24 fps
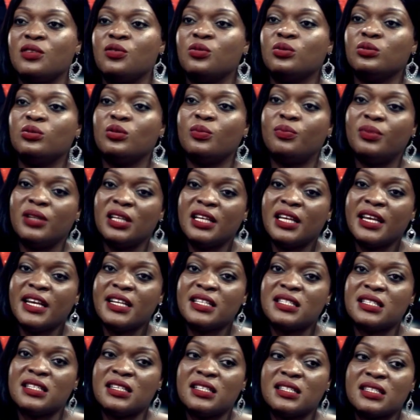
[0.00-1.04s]
they go
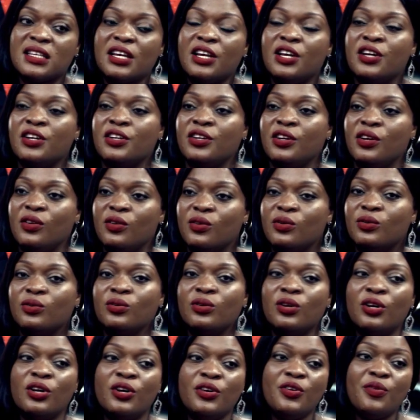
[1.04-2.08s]
duplicate it, you know,
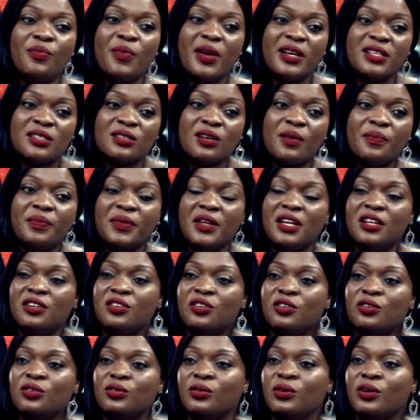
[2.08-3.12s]
you make something
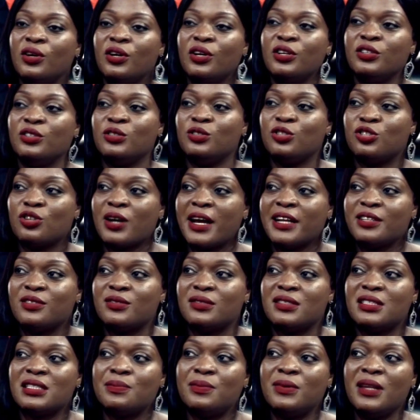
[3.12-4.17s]
new, you try
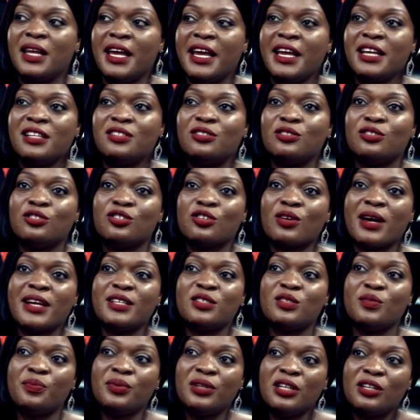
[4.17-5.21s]
to display it, you try
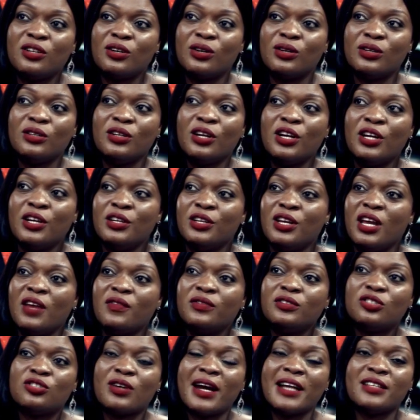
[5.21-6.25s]
to put it on, you
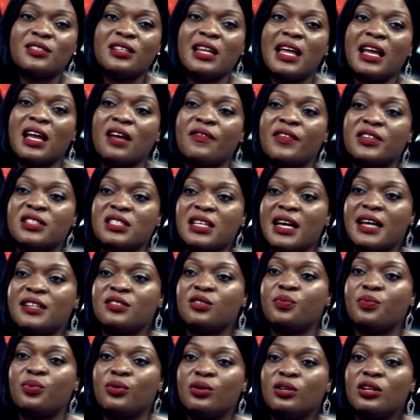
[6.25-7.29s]
even try to like advertise
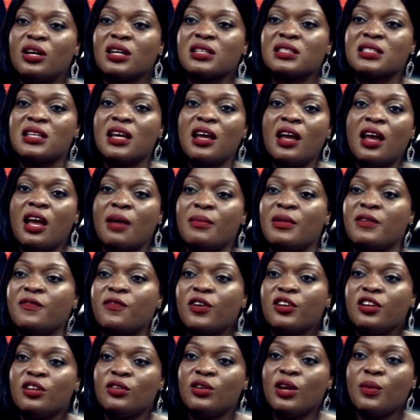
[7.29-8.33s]
the product.
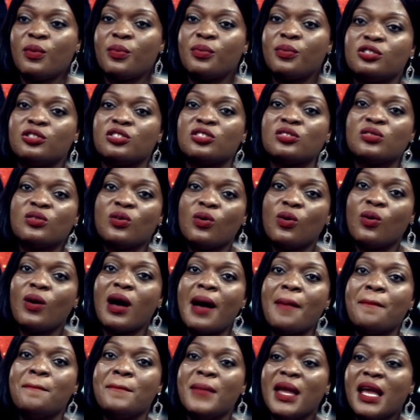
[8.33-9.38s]
Before you know, just go
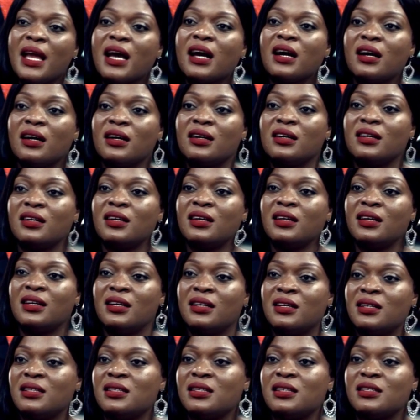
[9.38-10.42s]
and make
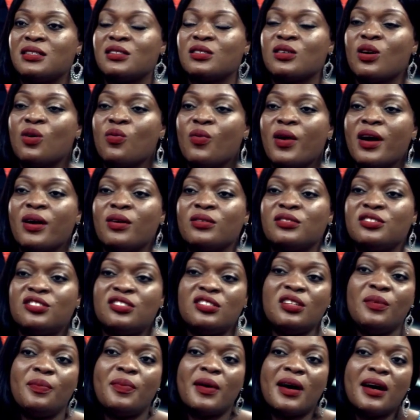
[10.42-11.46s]
somewhere else
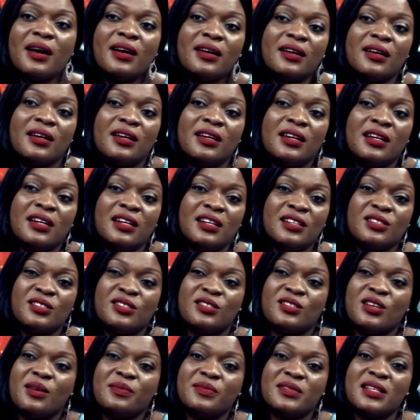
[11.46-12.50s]
cheaper.
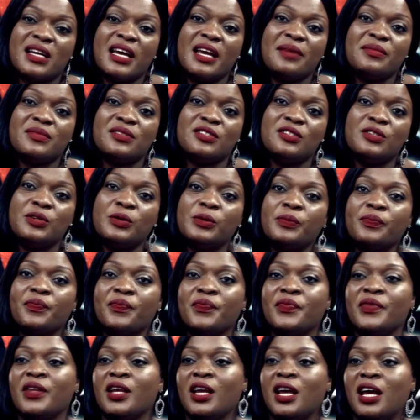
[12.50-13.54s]
So sometimes, you know,
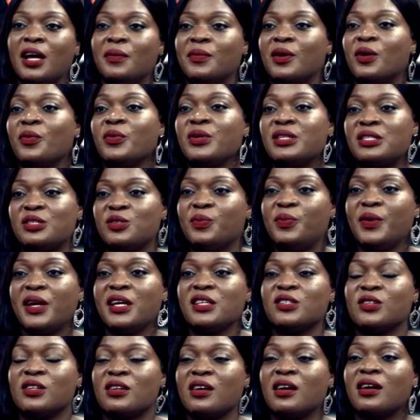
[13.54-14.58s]
but we still
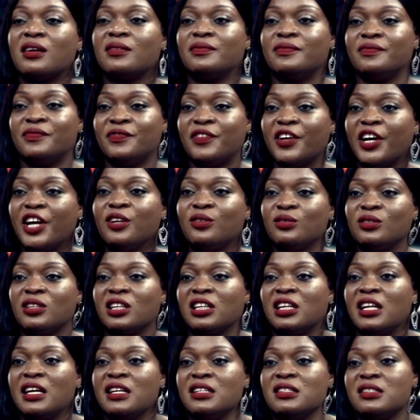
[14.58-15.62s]
base on our very good
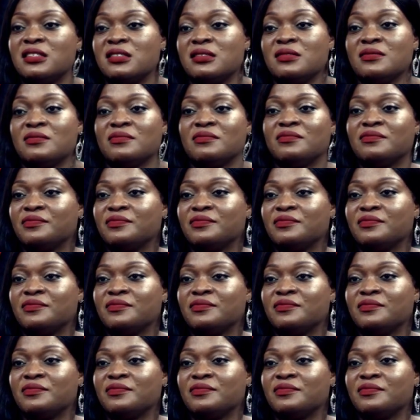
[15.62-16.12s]
clients.